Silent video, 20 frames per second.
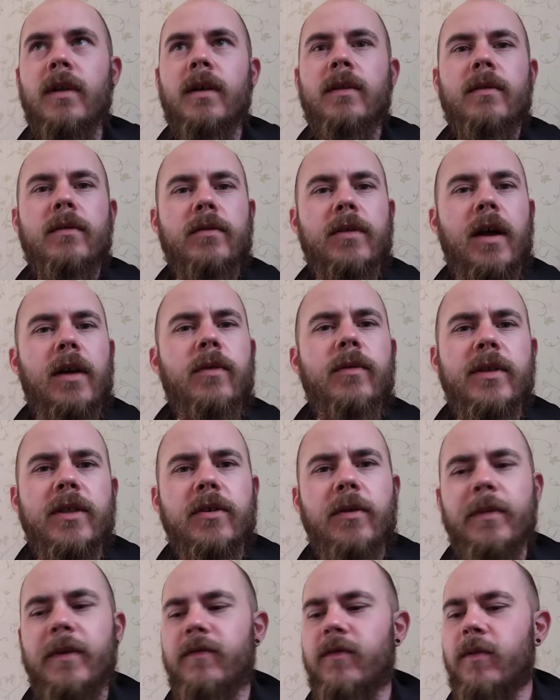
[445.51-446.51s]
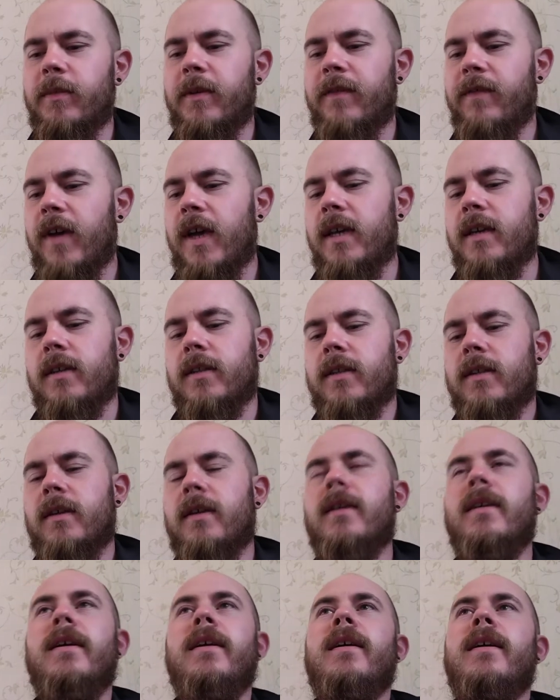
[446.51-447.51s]
And I was like, oh, it's coming from your face.
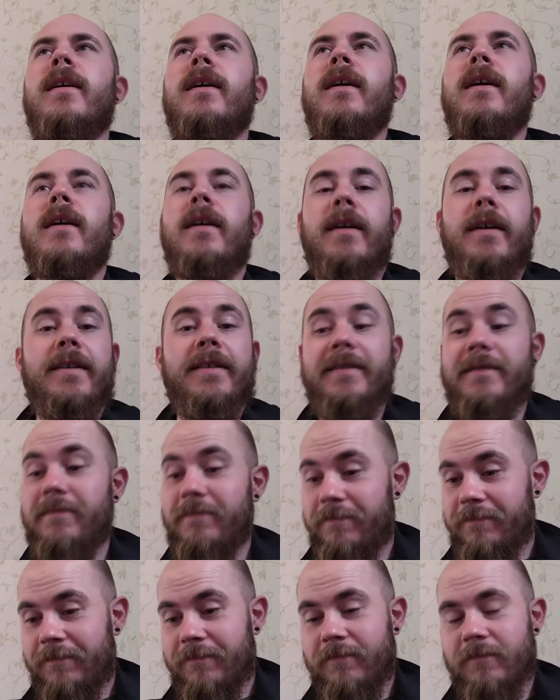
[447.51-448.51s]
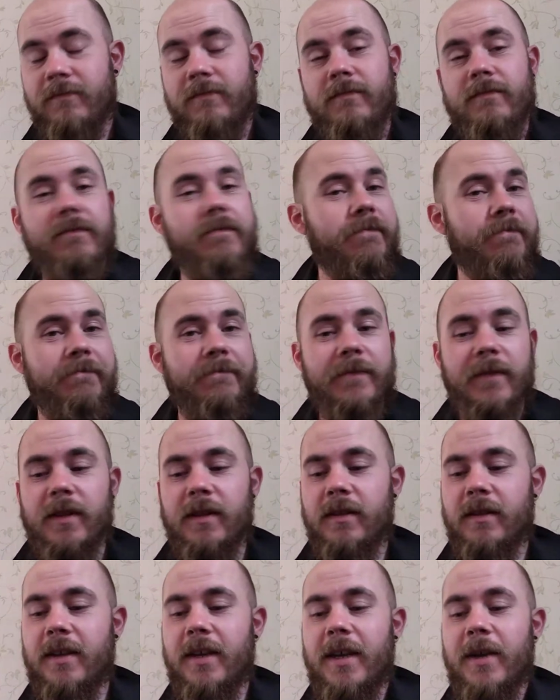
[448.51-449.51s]
And
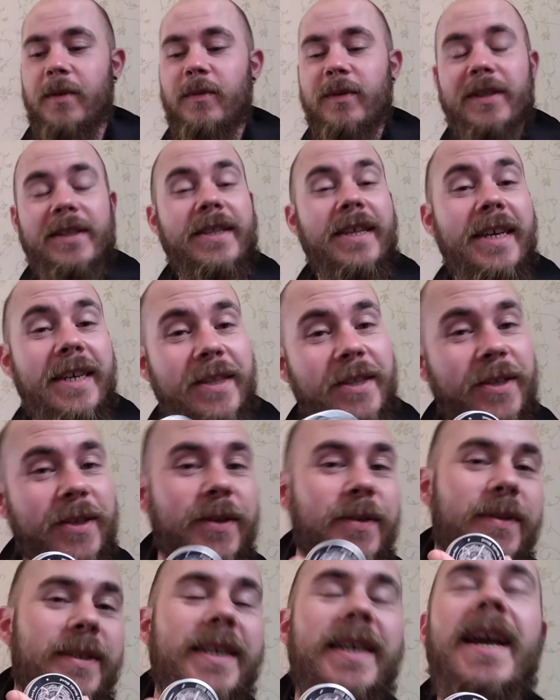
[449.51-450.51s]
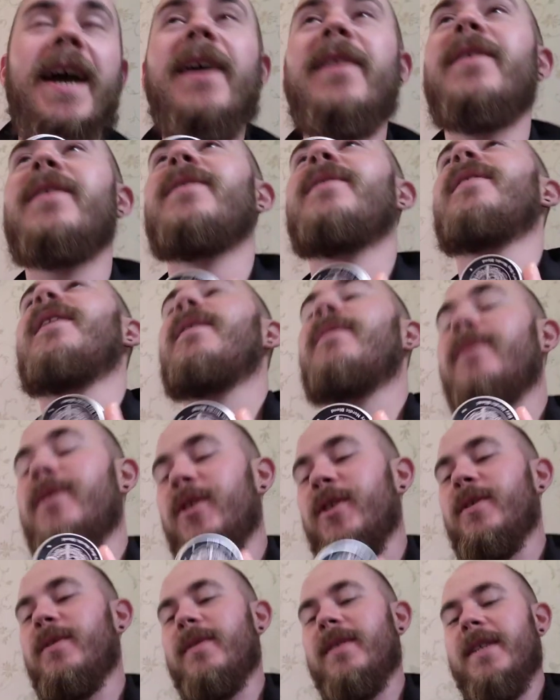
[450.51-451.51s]
it was these two together that I
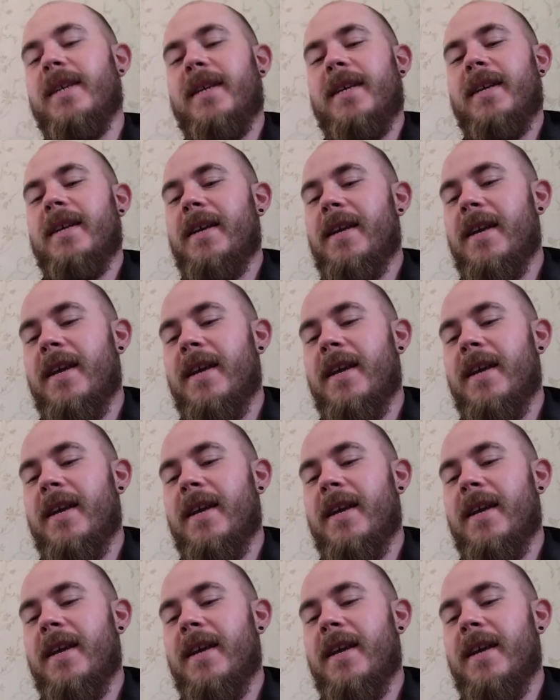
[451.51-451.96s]
was using.